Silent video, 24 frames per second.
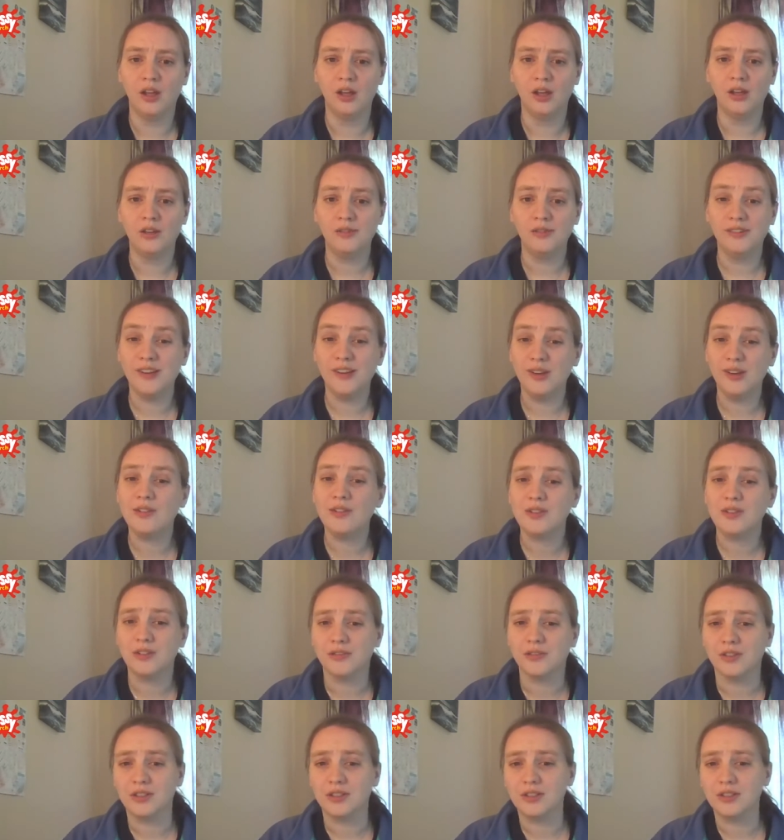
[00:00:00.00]
For lots
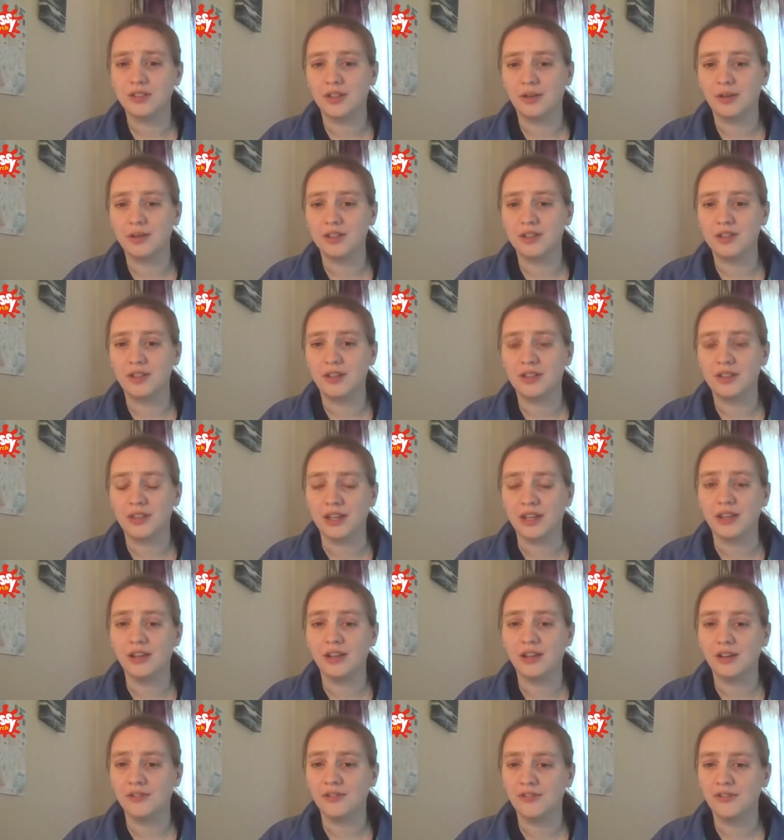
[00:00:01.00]
of us, there is, I
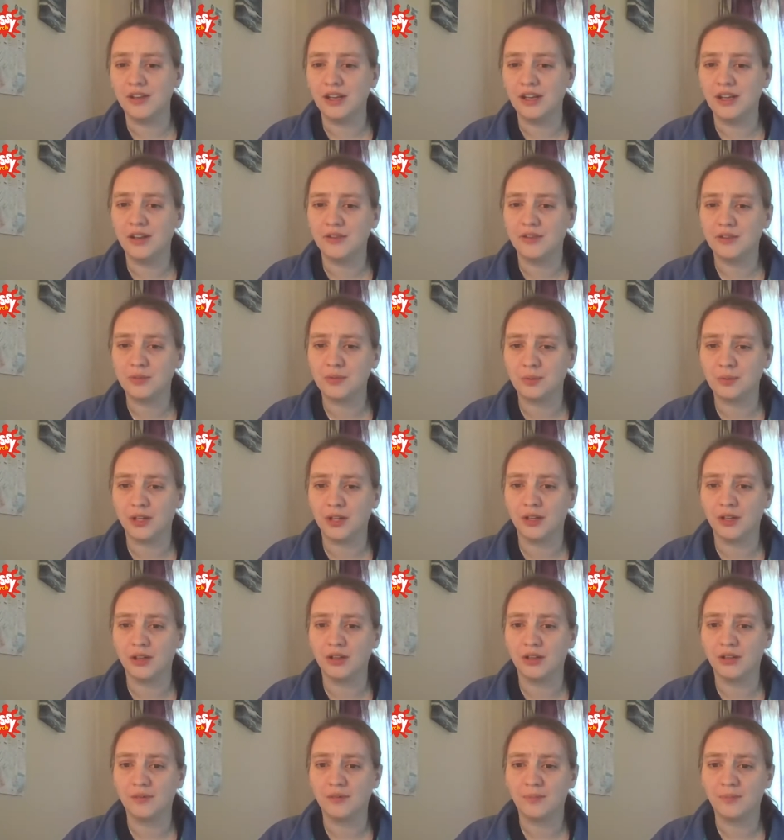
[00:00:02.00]
think, a feeling of spring,
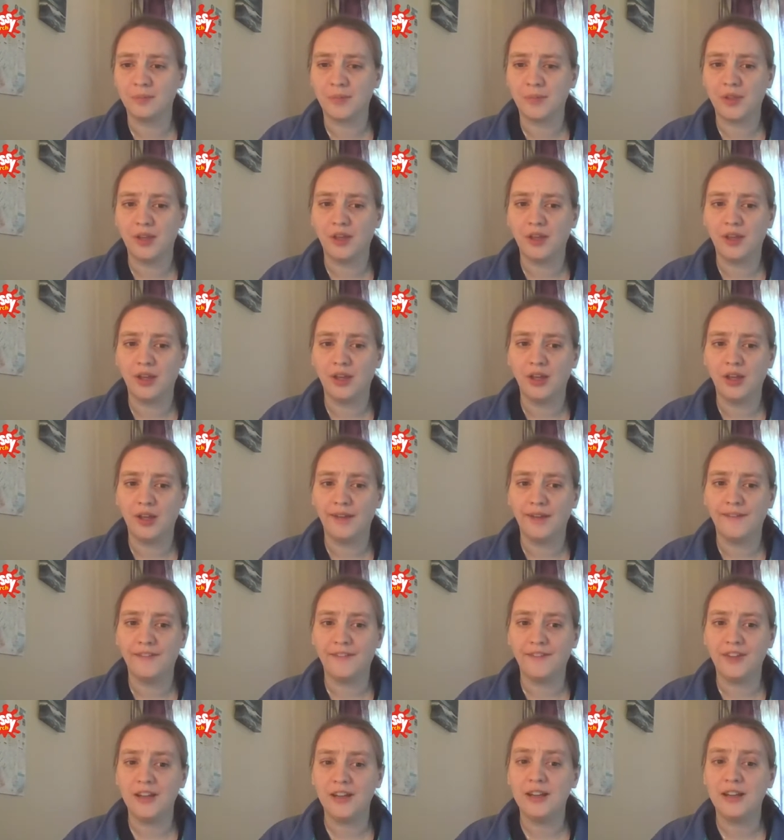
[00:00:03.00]
a
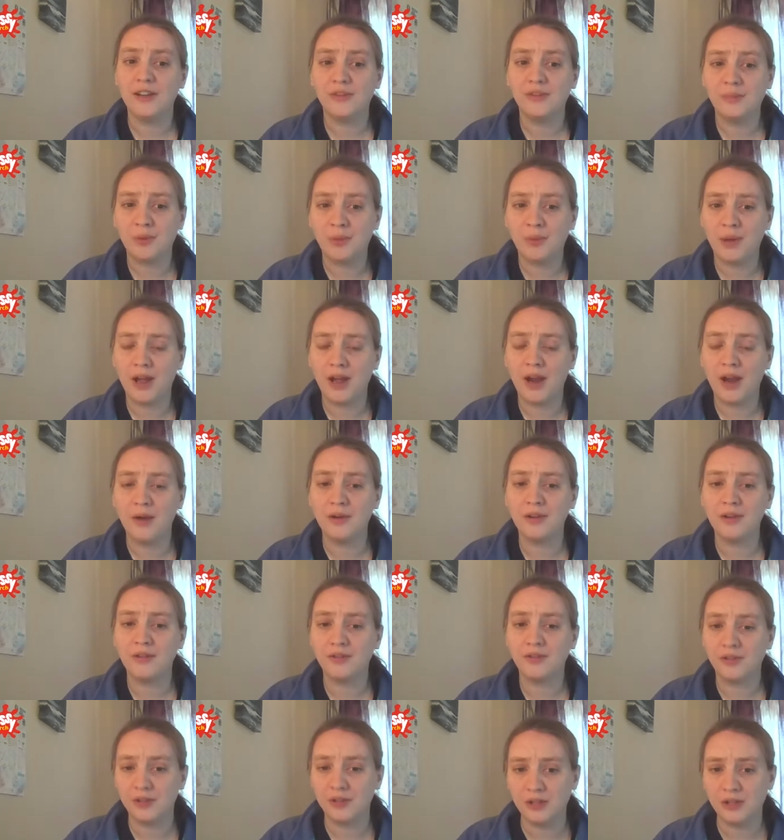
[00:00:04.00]
feeling of preparing
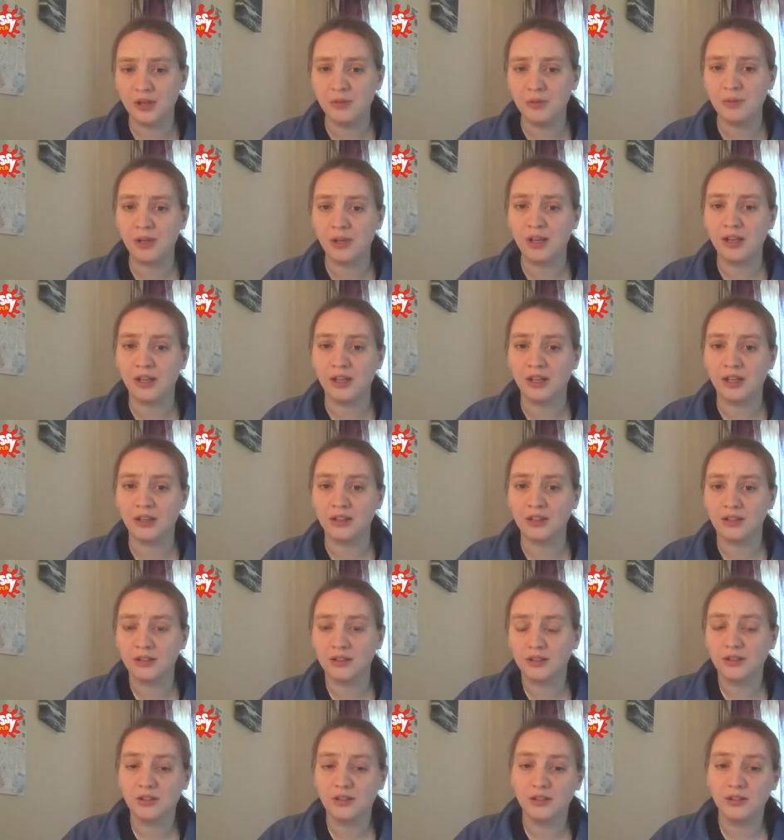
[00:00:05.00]
for a new beginning
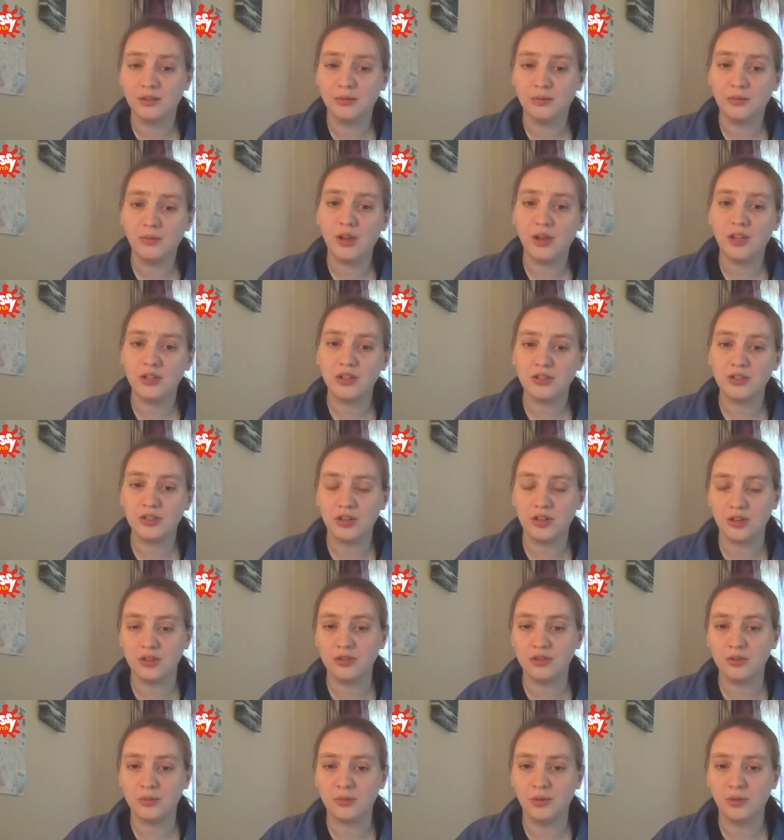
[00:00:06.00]
which
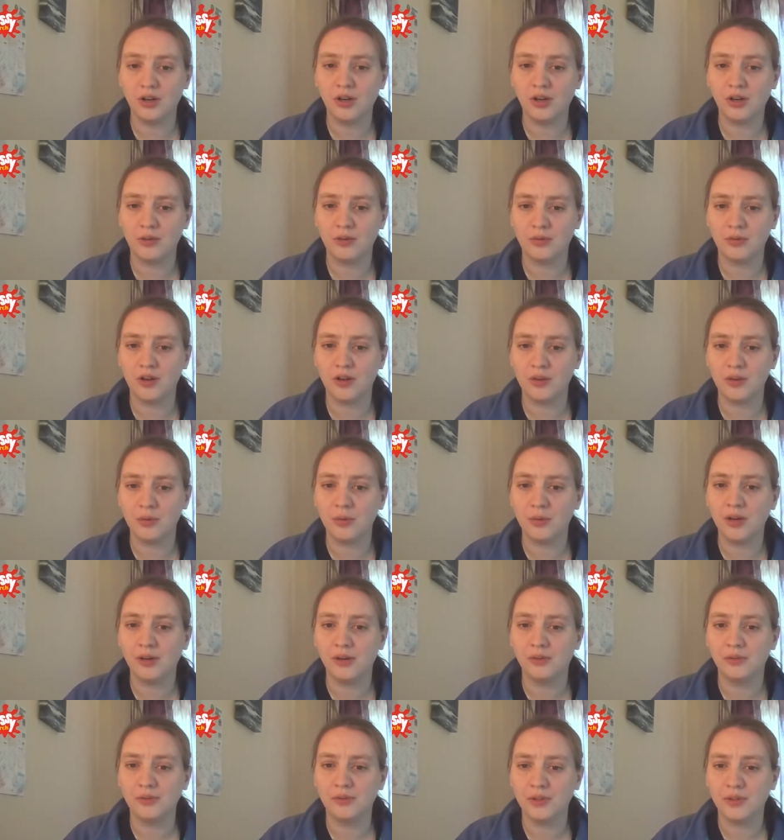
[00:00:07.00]
does work rather
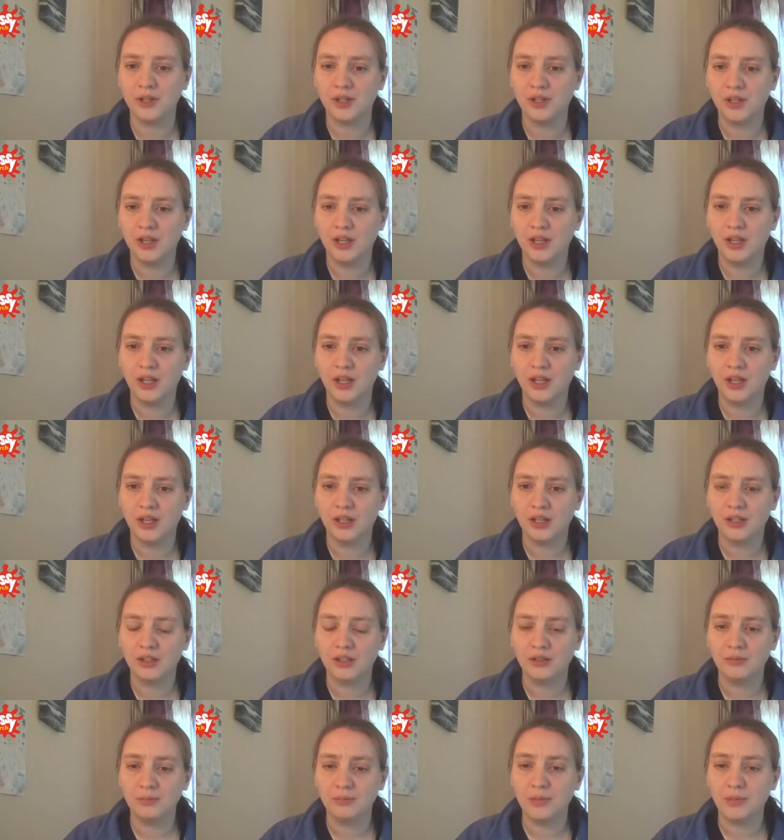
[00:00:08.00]
well.
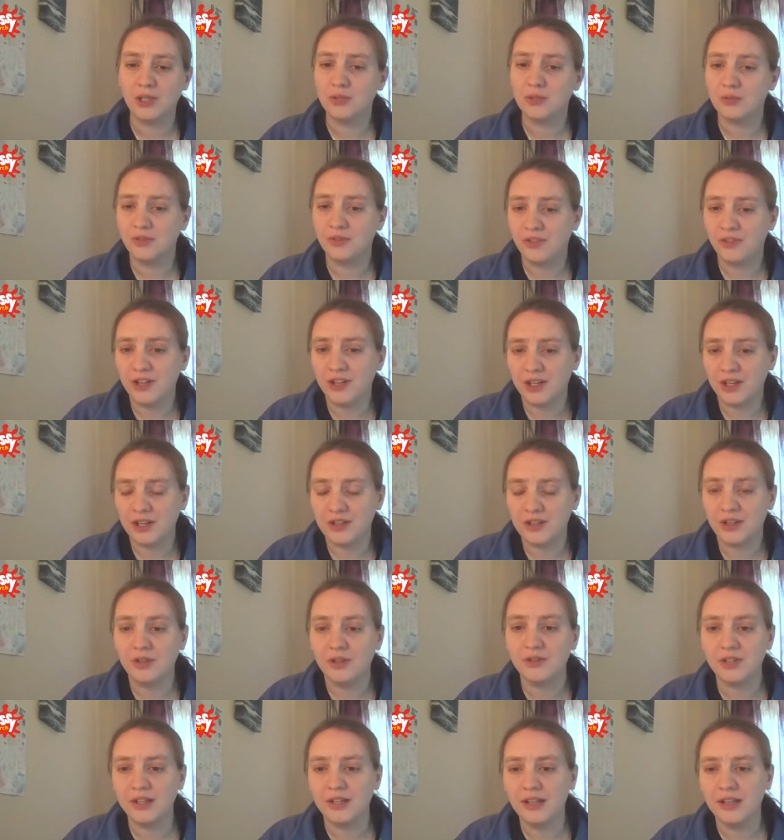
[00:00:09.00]
Because we find
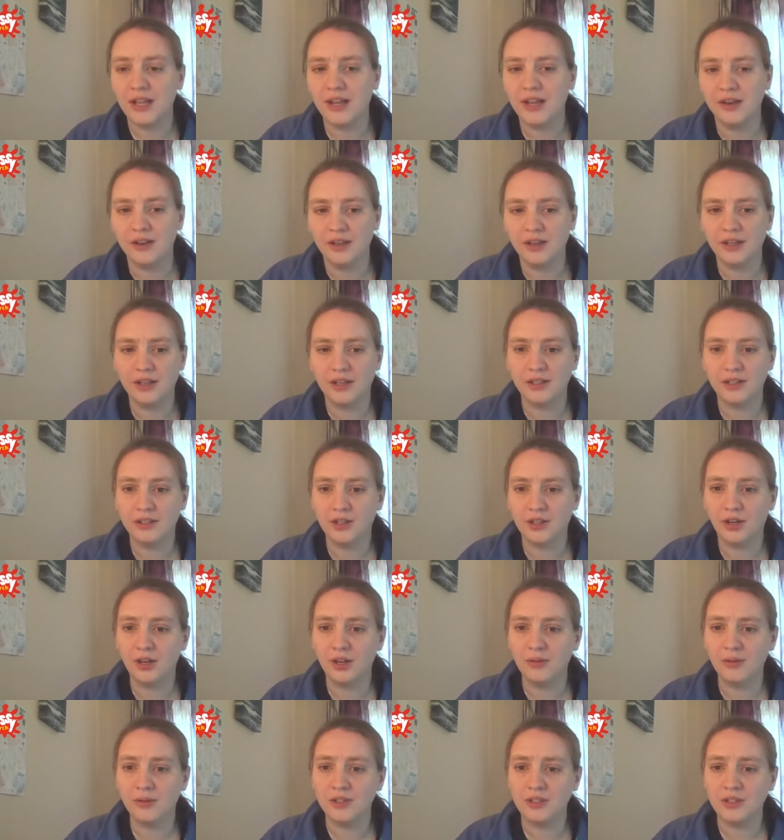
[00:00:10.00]
ourselves in Lent, a
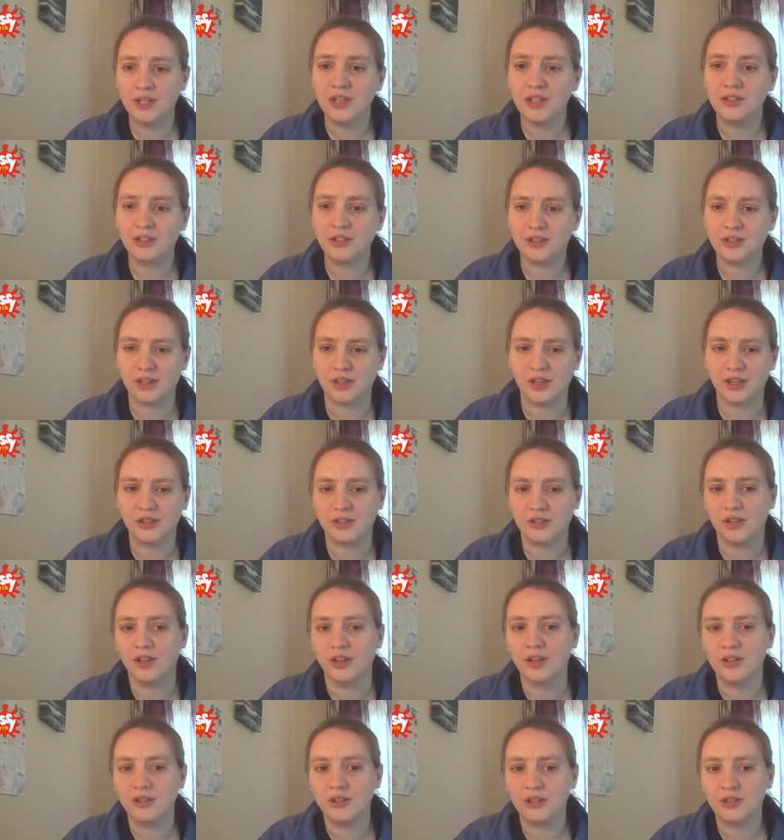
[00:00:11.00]
time that Jesus set
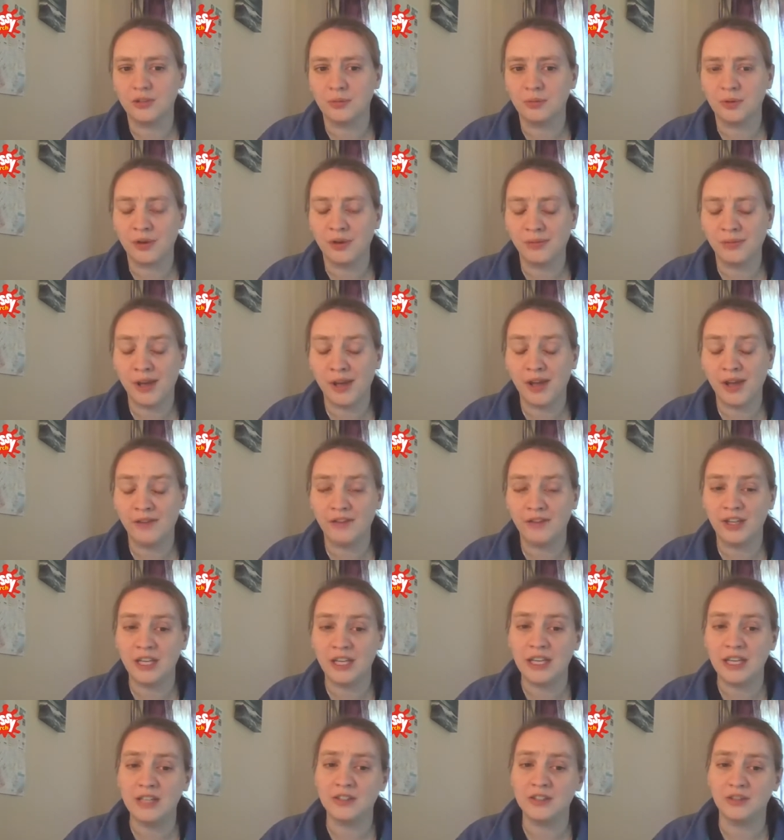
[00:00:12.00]
aside to prepare for
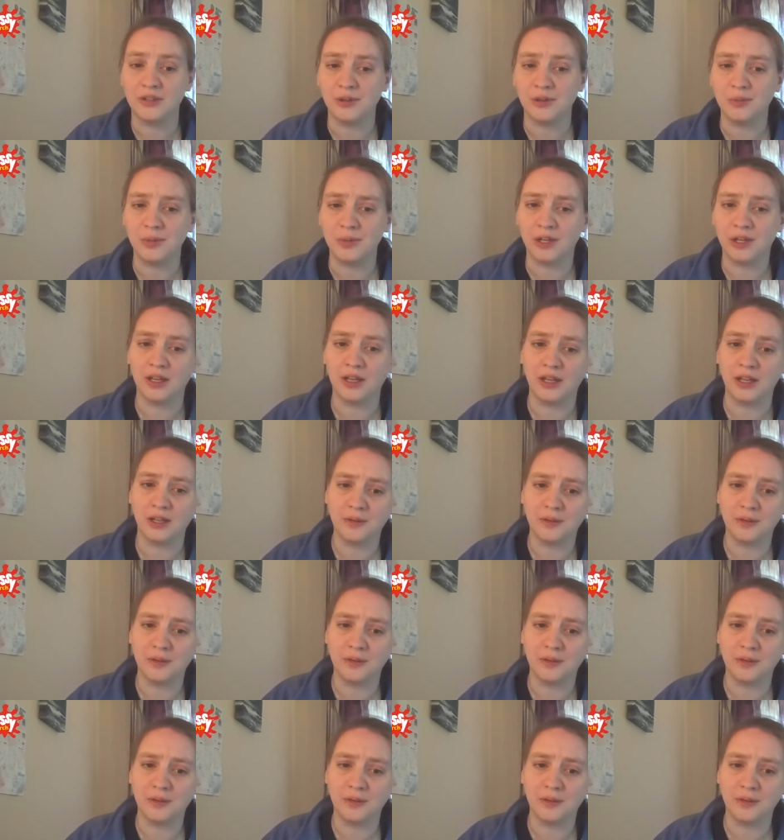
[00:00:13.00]
his new beginning.